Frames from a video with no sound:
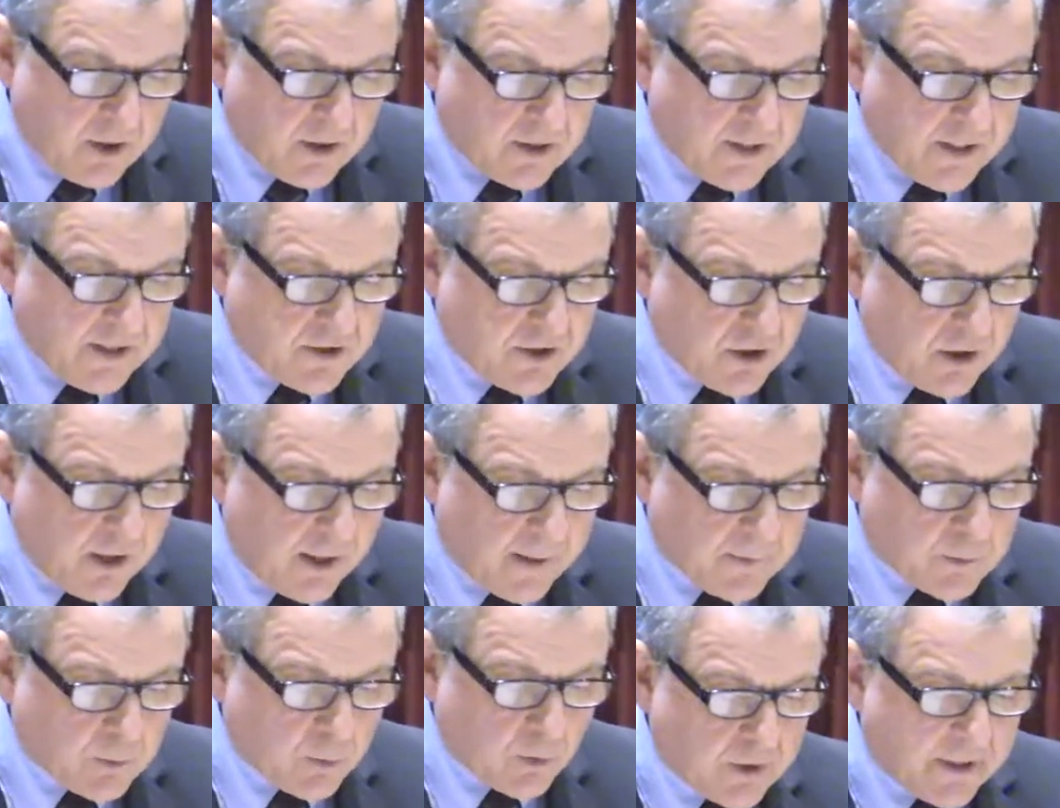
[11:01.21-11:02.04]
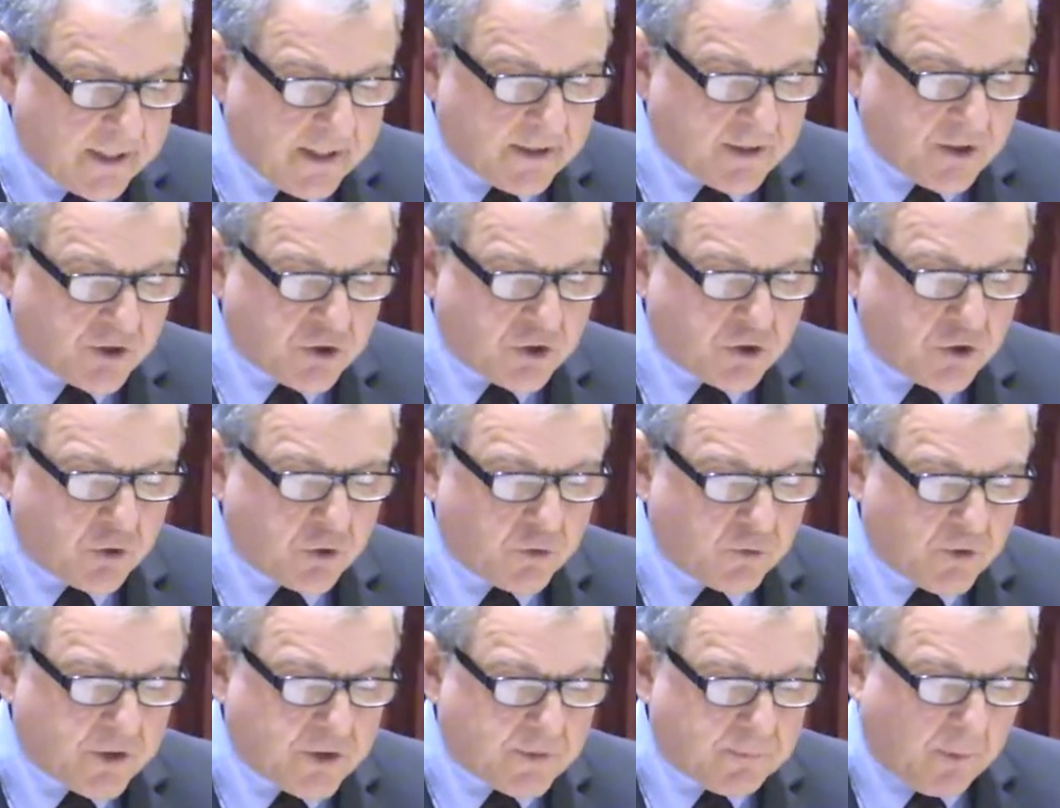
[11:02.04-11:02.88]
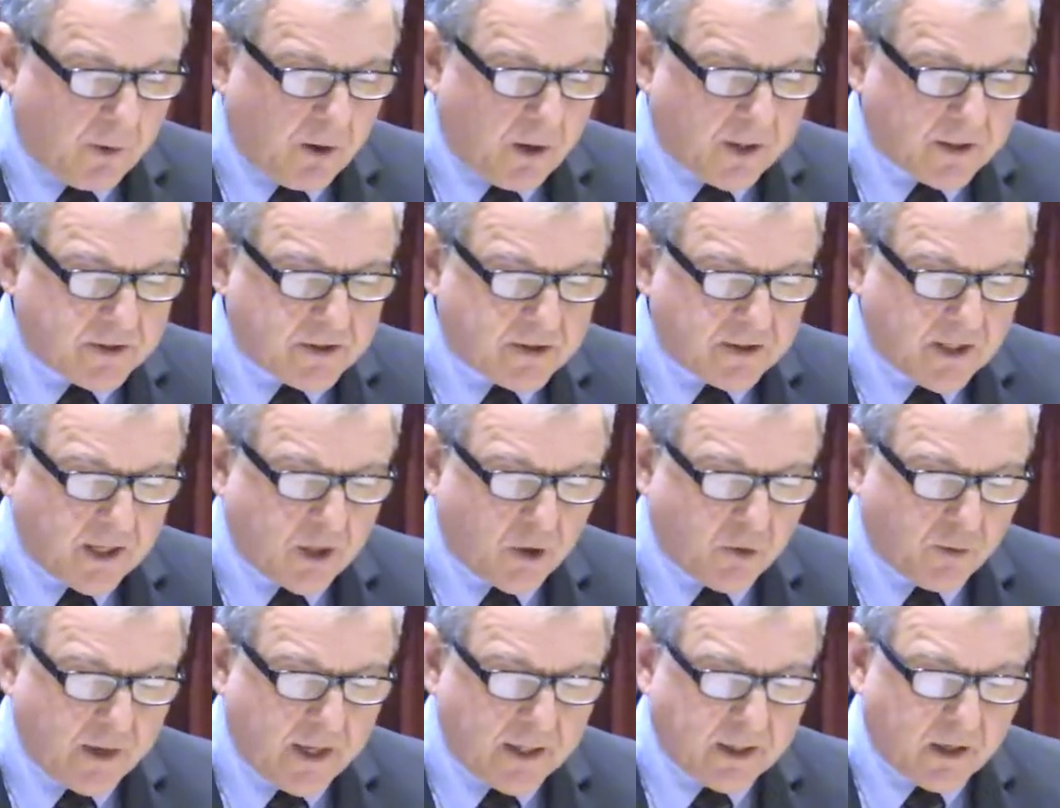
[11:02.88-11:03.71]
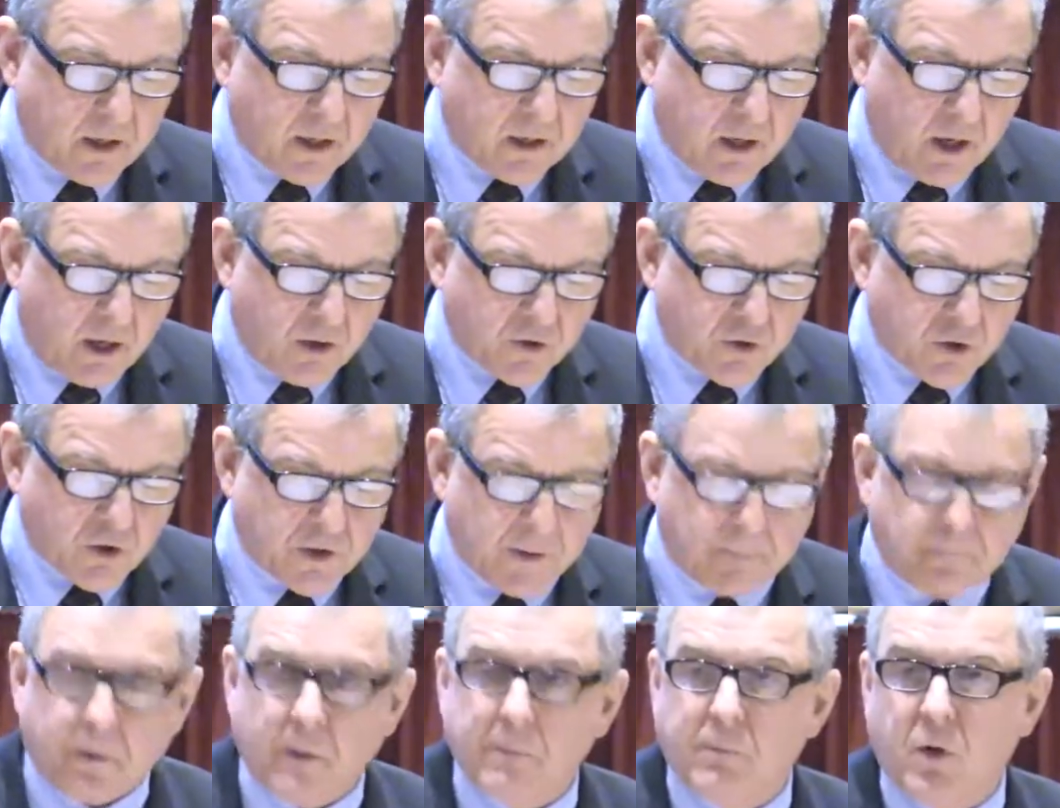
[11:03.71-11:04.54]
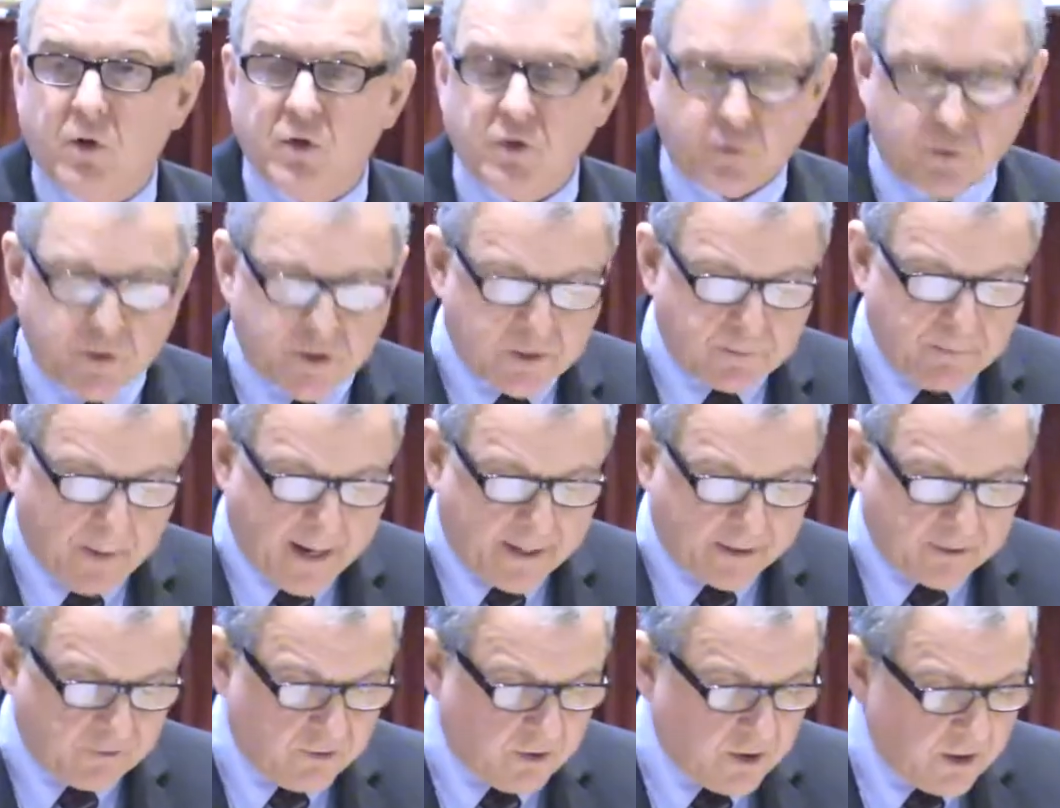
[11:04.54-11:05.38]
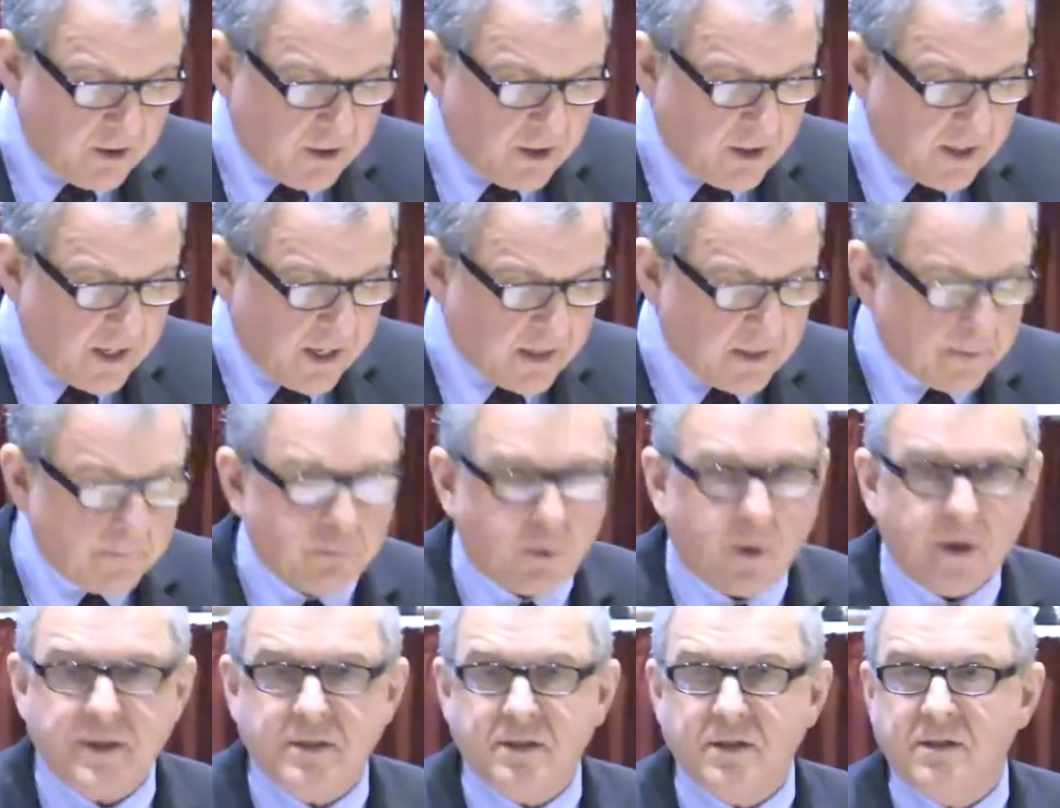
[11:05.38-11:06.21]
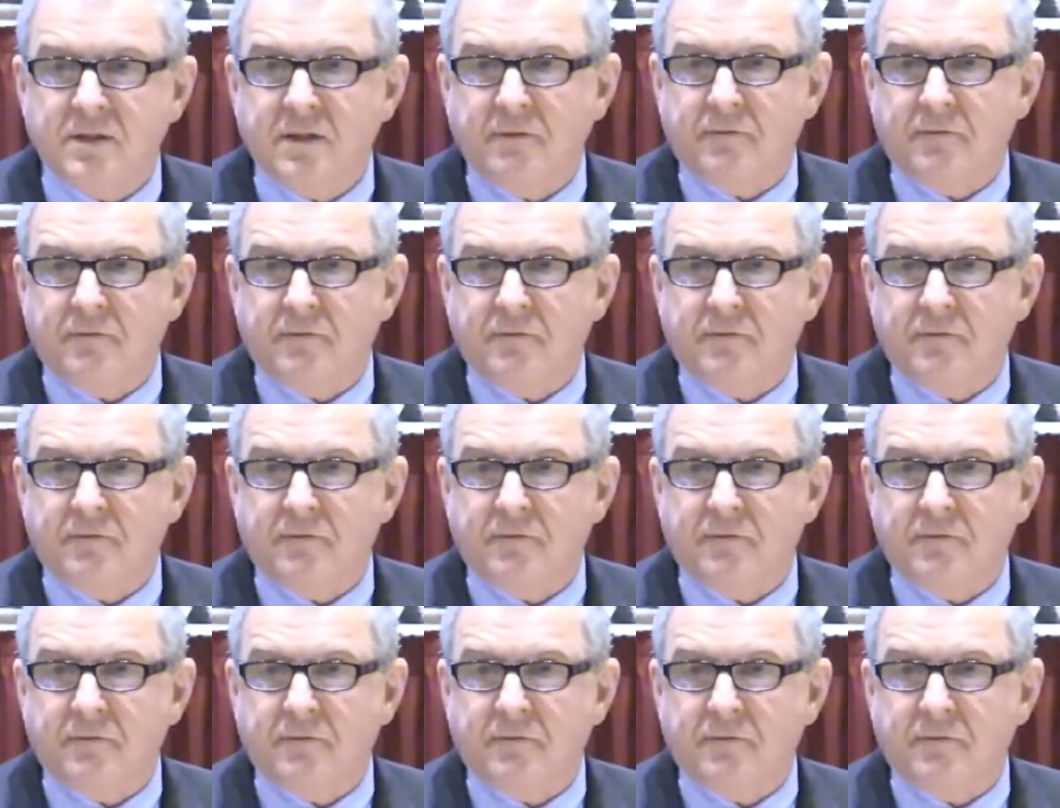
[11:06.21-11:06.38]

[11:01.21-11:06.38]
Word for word: These clubs lead the student response in creating a culture that promotes respect and embraces